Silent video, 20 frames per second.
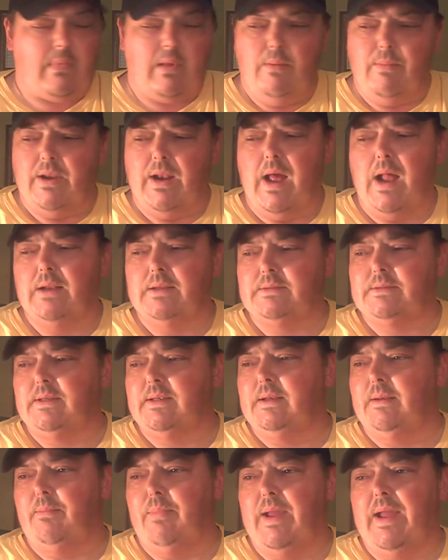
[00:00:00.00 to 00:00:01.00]
But
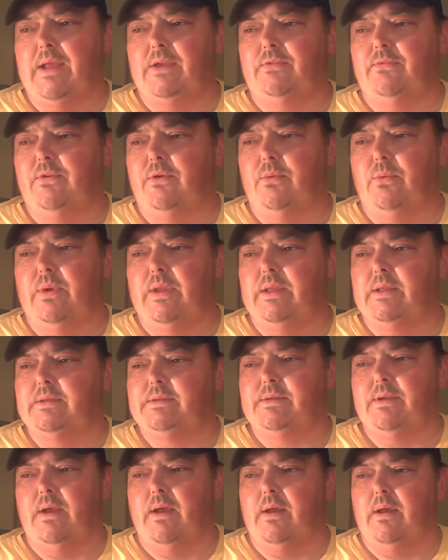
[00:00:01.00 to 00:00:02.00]
honestly, in the past few
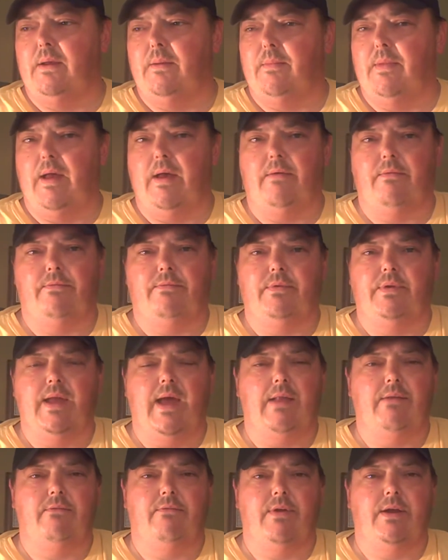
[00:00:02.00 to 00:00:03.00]
weeks, I've
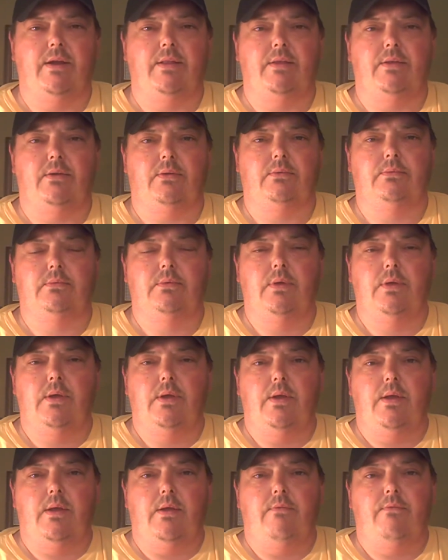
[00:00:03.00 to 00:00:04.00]
gotten very little
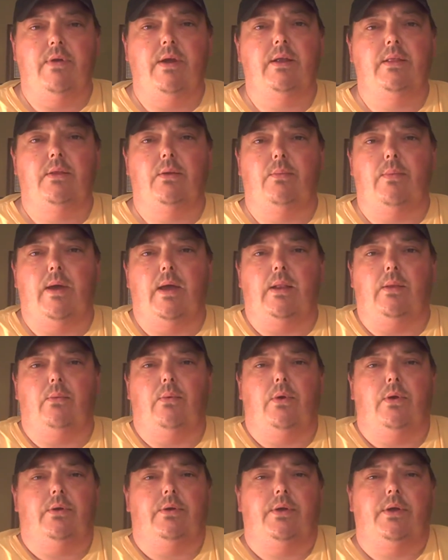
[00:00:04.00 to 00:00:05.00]
modeling
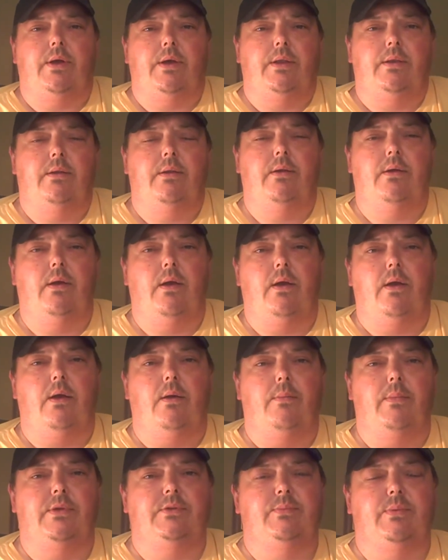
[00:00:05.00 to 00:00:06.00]
work done.
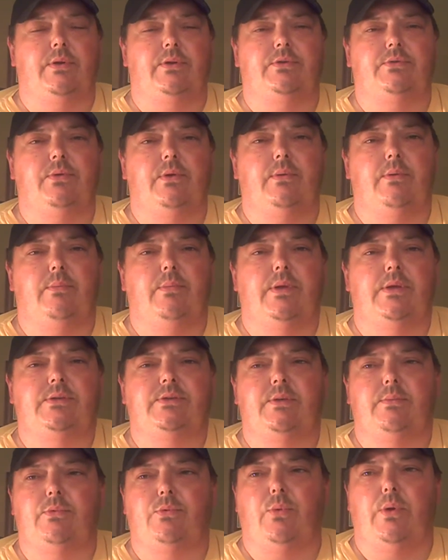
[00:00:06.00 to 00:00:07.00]
It's been extremely
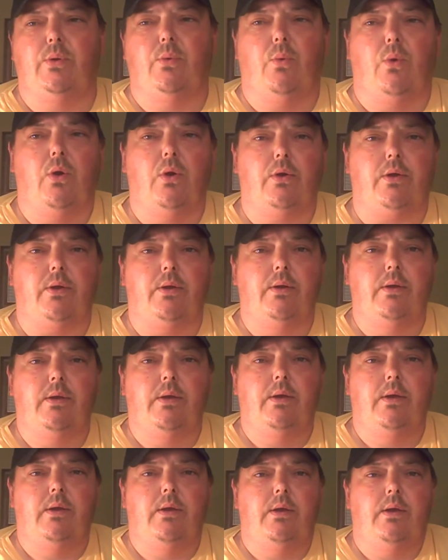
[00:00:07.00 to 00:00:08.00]
busy between work,
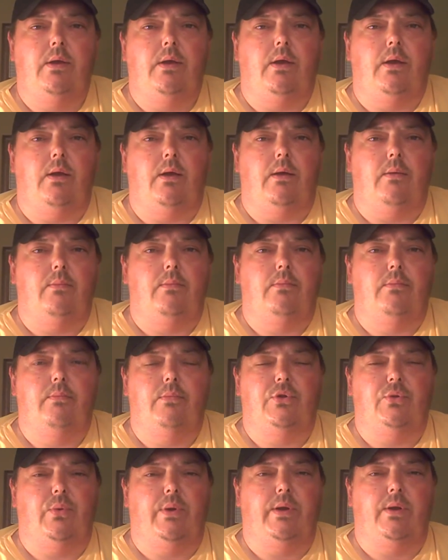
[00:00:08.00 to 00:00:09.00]

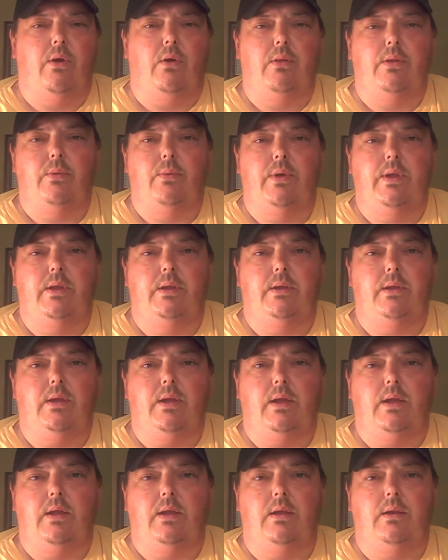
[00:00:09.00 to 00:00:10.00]
between Holy Week,
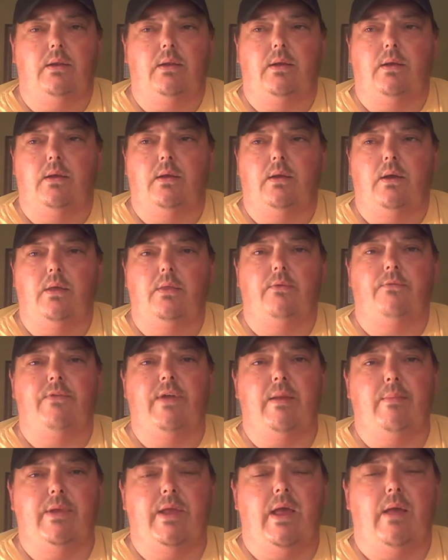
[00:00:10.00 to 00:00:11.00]
and other
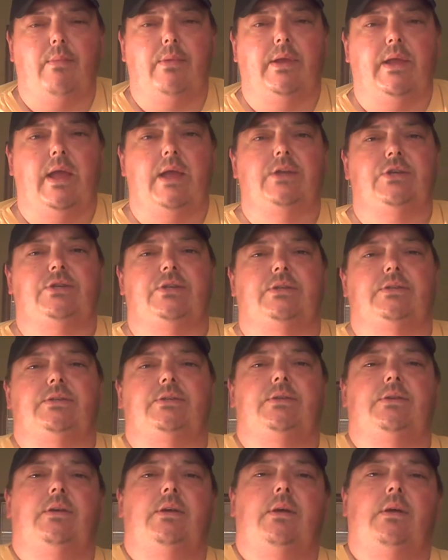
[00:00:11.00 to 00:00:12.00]
family
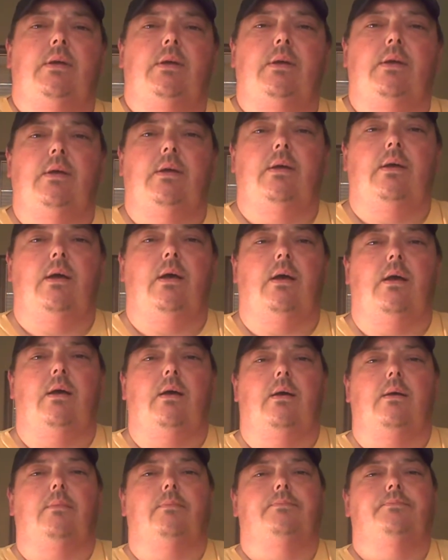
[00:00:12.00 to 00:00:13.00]
obligations.
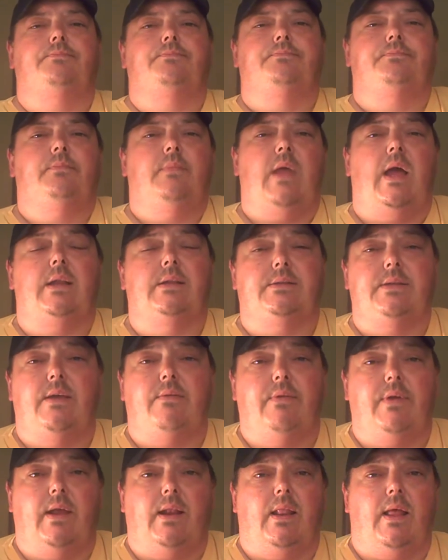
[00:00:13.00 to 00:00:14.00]
I just
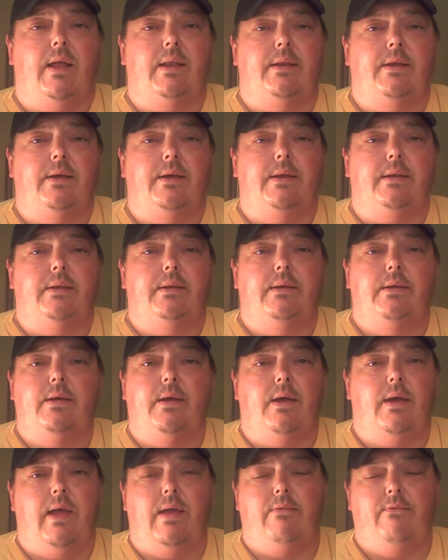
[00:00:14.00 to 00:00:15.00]
haven't got a lot done.
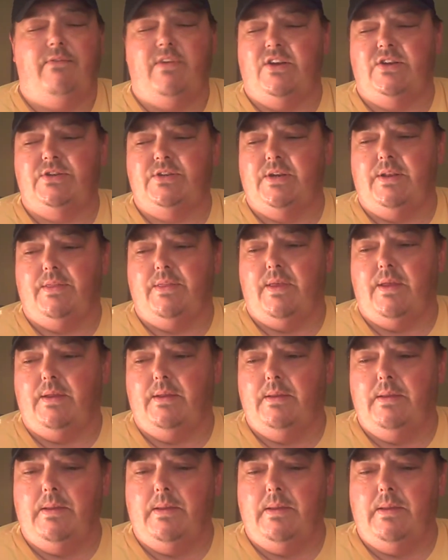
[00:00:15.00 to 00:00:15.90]
I haven't finished anything.